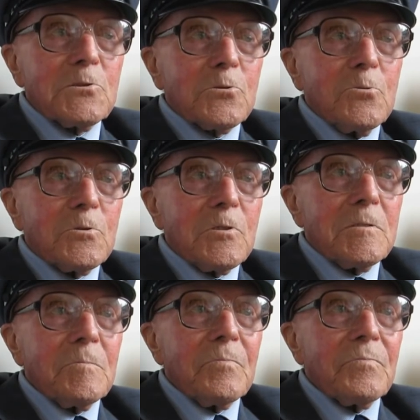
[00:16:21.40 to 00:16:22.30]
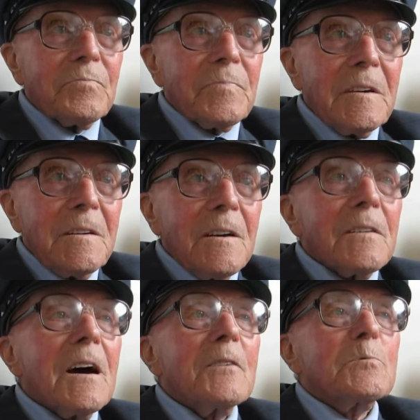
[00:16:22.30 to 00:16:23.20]
Squadron.
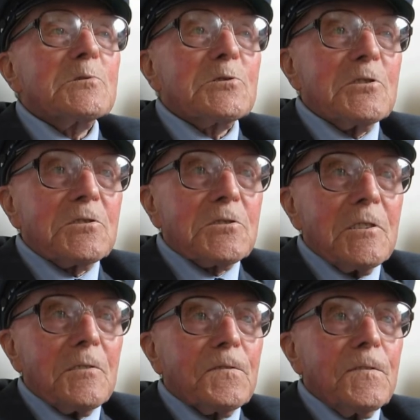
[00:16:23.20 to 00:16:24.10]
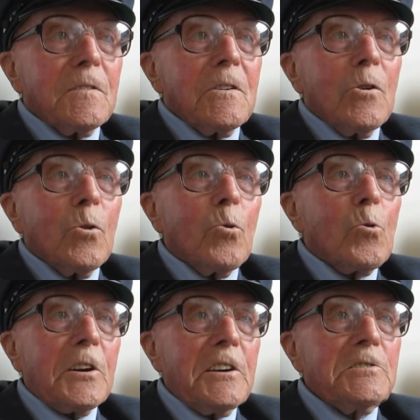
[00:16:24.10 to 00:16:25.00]
That was at
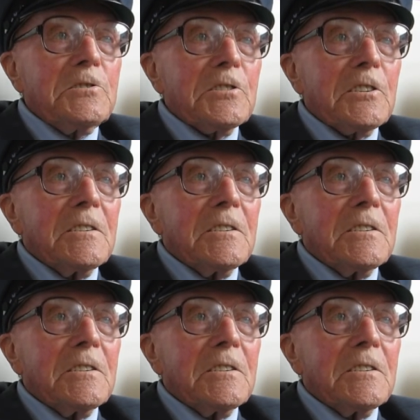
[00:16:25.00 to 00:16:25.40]
Hawkinge,